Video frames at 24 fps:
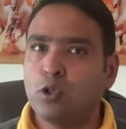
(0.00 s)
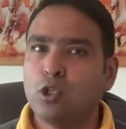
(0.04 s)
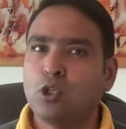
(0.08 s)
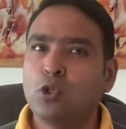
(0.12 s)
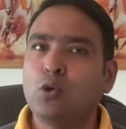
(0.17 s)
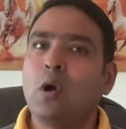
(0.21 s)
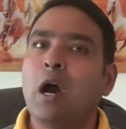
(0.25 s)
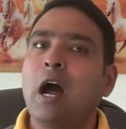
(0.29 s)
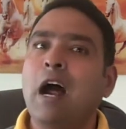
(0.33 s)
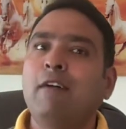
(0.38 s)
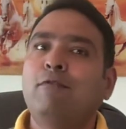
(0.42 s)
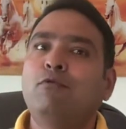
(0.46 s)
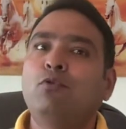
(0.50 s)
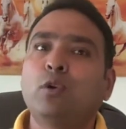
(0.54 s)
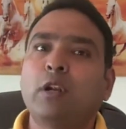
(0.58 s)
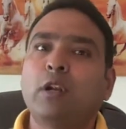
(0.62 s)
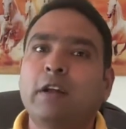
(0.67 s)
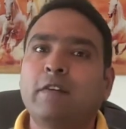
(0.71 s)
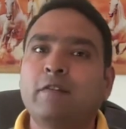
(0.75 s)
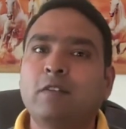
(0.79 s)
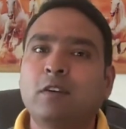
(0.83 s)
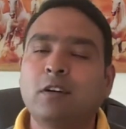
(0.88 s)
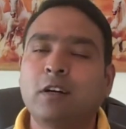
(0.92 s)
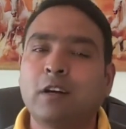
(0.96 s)
you have to
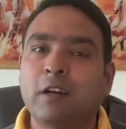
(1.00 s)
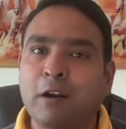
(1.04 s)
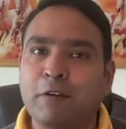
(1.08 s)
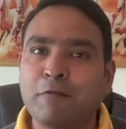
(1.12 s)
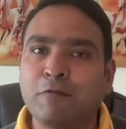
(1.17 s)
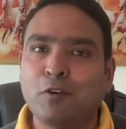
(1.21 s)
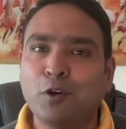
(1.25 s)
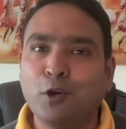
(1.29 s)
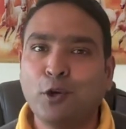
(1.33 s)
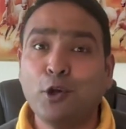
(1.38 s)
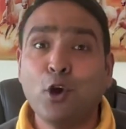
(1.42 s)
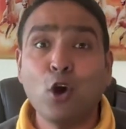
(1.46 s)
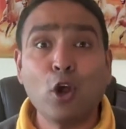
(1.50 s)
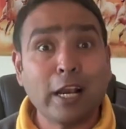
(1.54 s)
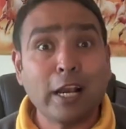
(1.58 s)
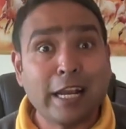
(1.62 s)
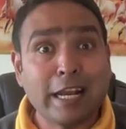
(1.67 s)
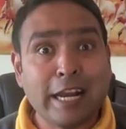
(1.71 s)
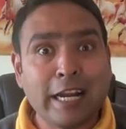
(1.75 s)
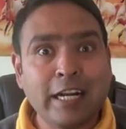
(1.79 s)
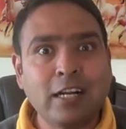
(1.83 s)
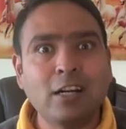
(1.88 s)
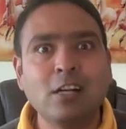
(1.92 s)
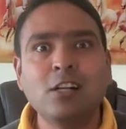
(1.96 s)
refer to your
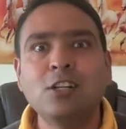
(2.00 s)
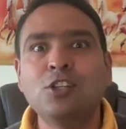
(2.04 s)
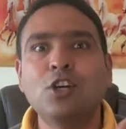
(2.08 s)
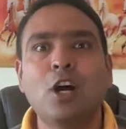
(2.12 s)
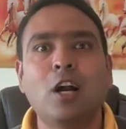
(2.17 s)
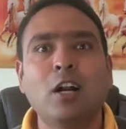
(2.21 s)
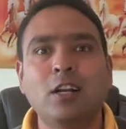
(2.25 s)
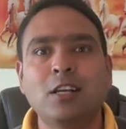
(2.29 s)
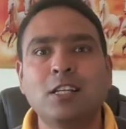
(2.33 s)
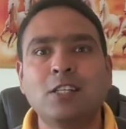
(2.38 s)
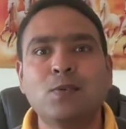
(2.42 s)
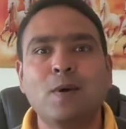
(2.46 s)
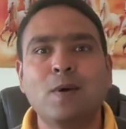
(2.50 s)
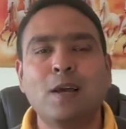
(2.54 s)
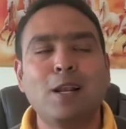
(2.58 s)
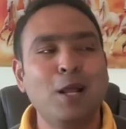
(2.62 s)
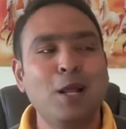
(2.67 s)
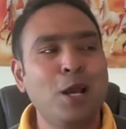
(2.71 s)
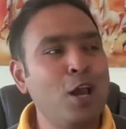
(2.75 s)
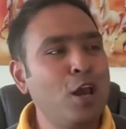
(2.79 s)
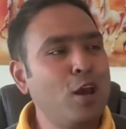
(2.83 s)
natal chart as well,